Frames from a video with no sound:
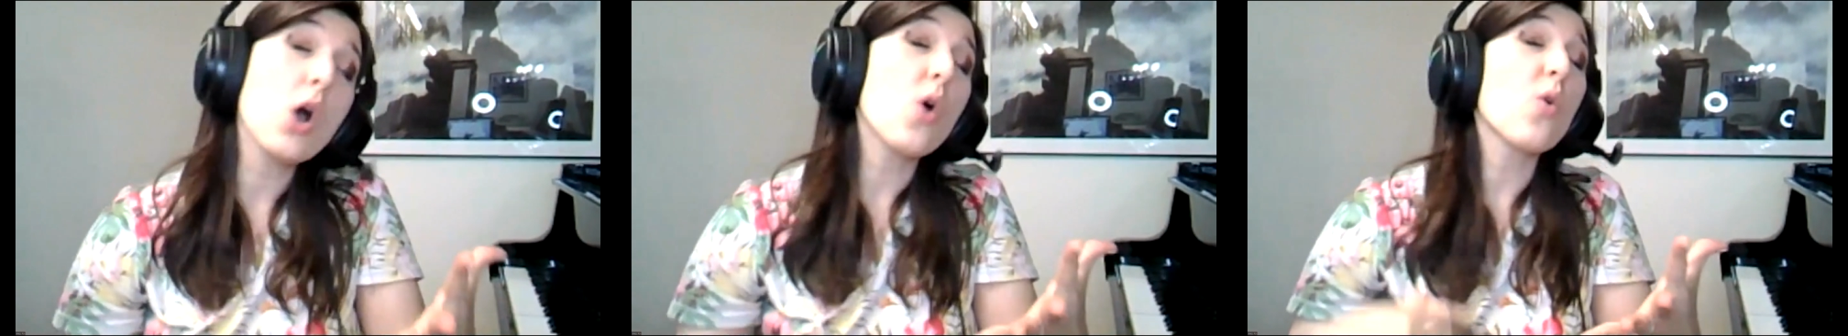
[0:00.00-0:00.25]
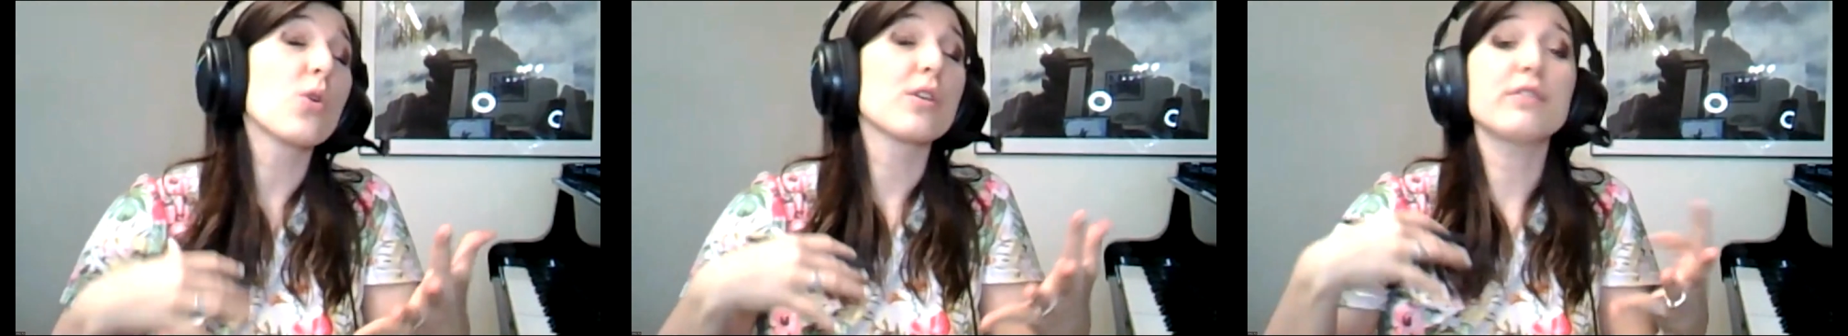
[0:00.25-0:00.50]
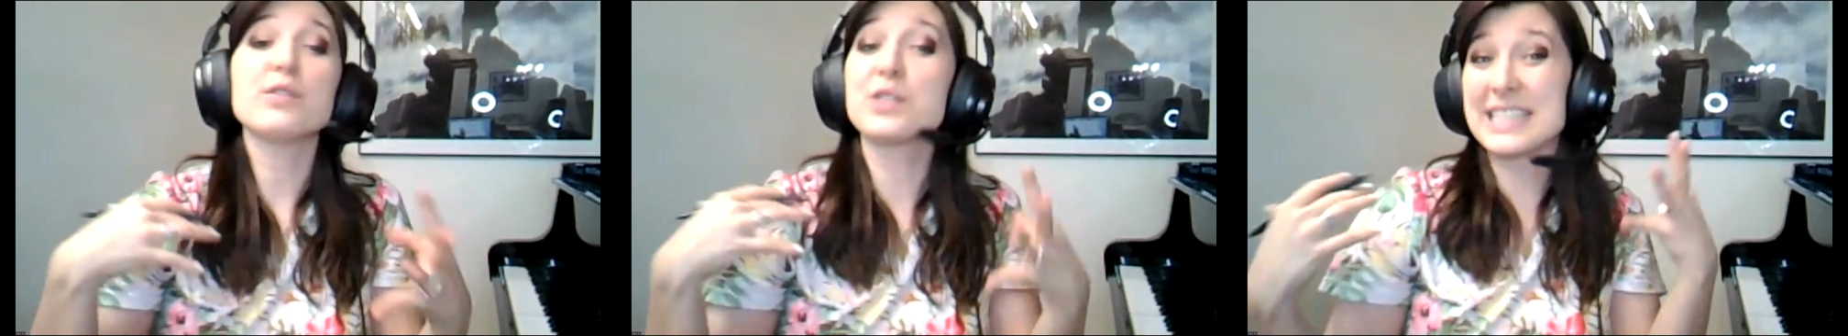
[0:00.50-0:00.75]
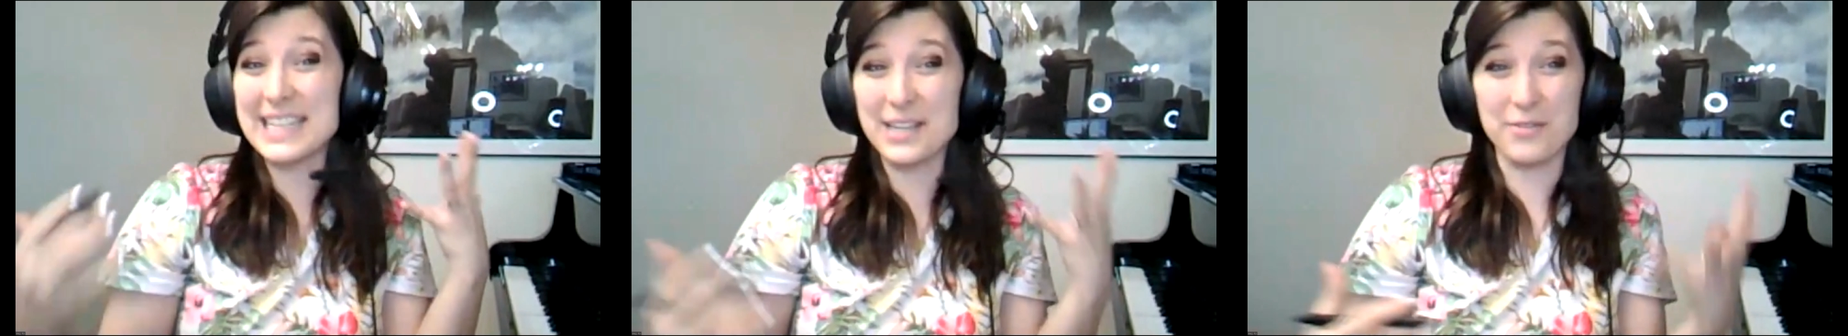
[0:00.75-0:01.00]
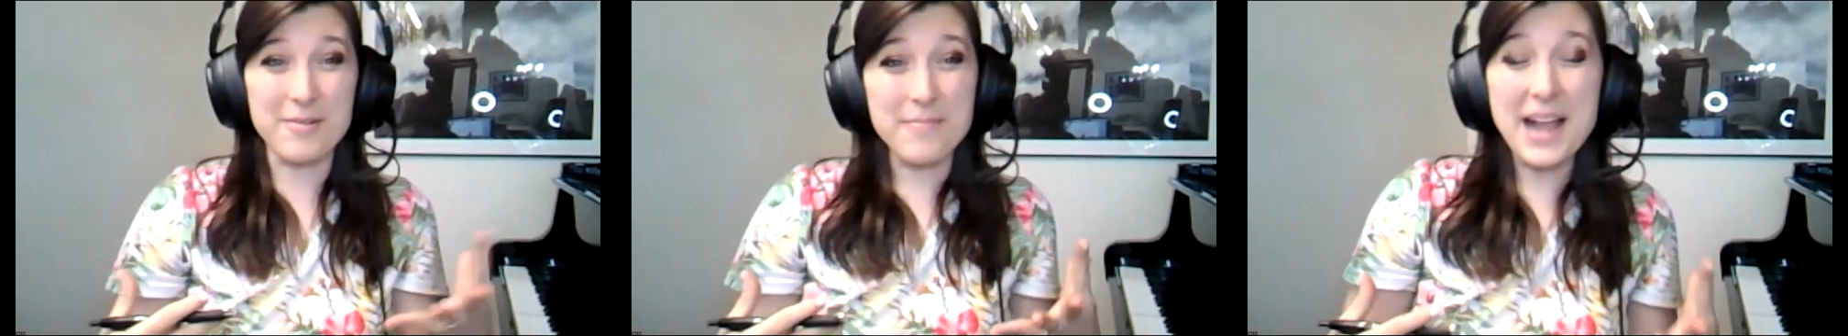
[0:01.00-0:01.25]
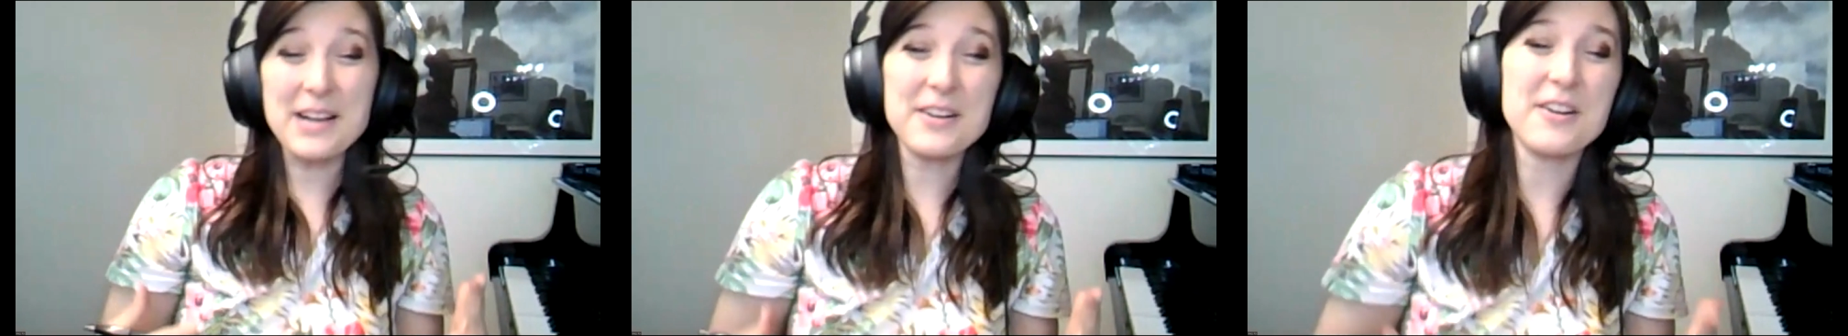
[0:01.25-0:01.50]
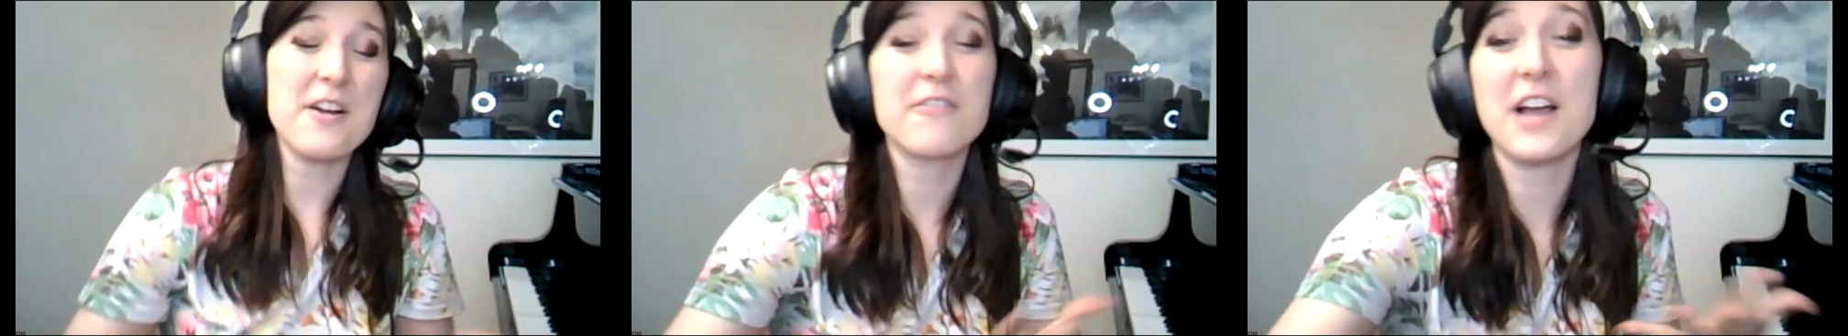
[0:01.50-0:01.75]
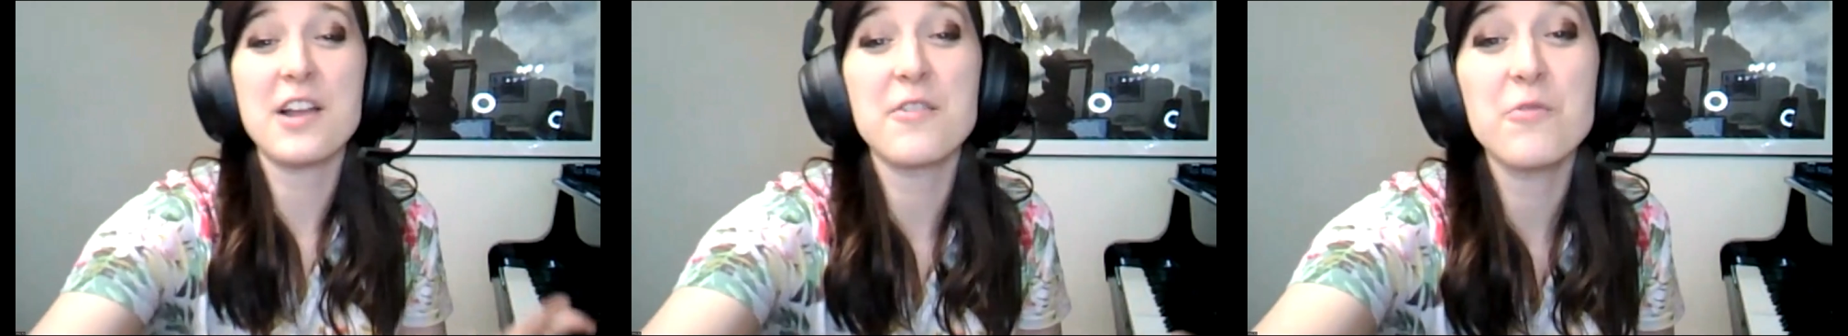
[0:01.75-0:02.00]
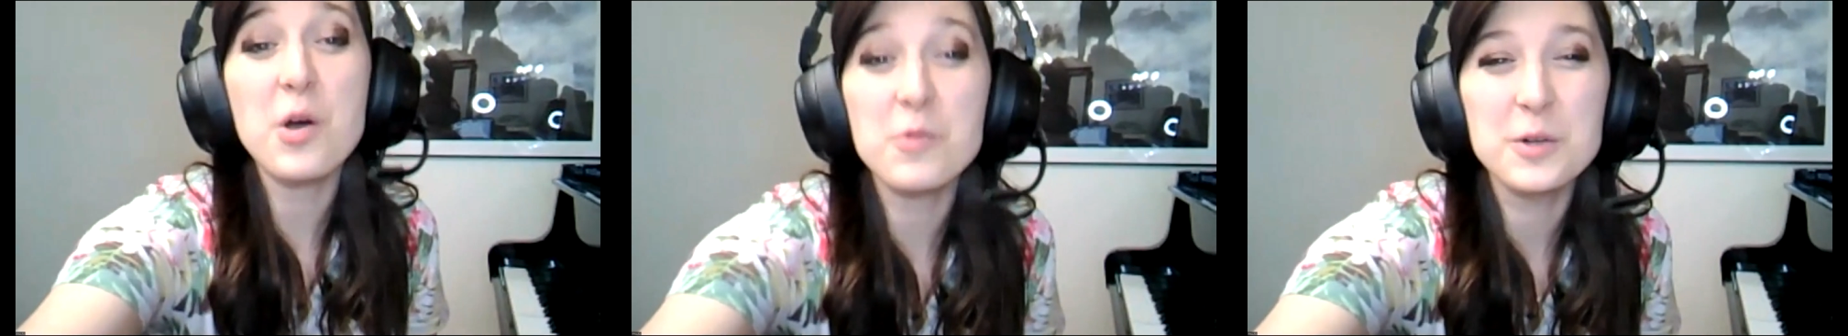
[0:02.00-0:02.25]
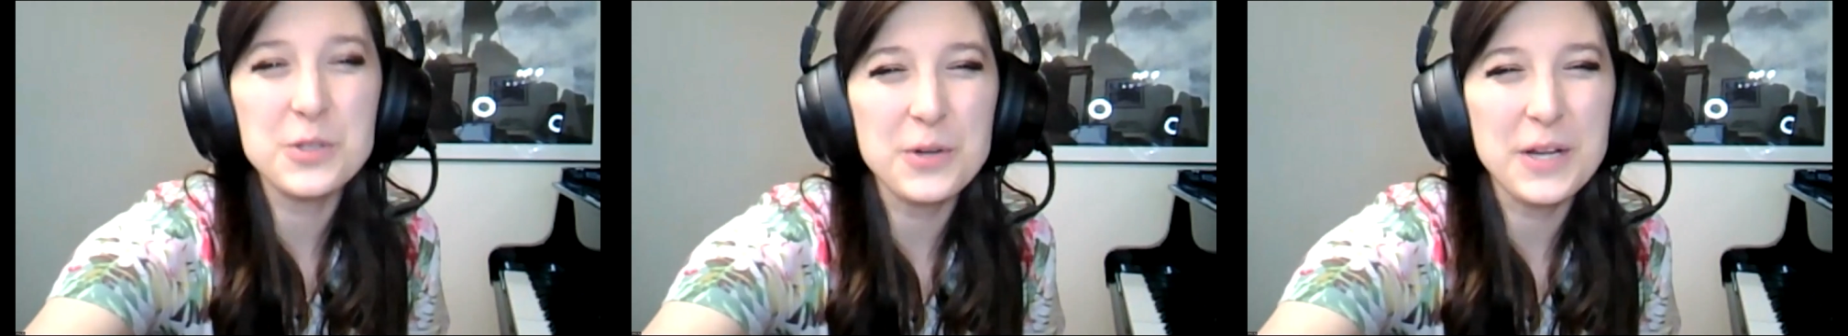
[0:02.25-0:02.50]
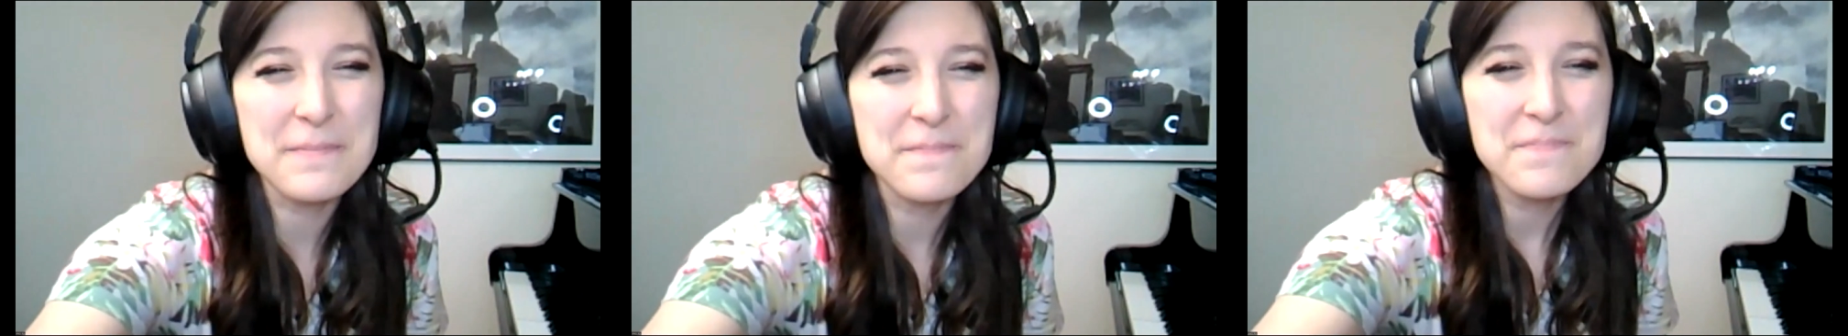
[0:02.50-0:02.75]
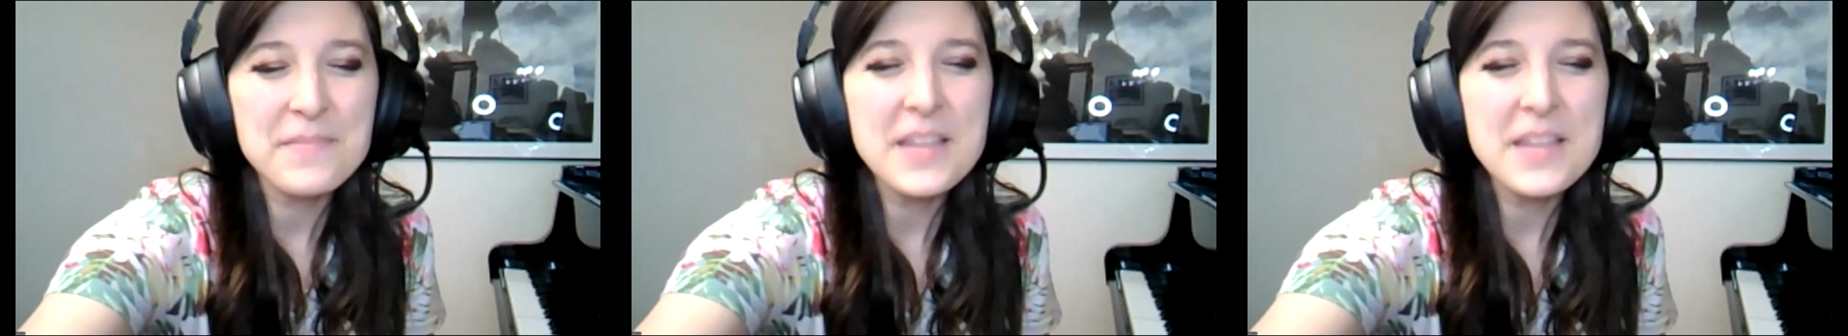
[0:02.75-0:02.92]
or if you just need a reminder of kind of what we're doing.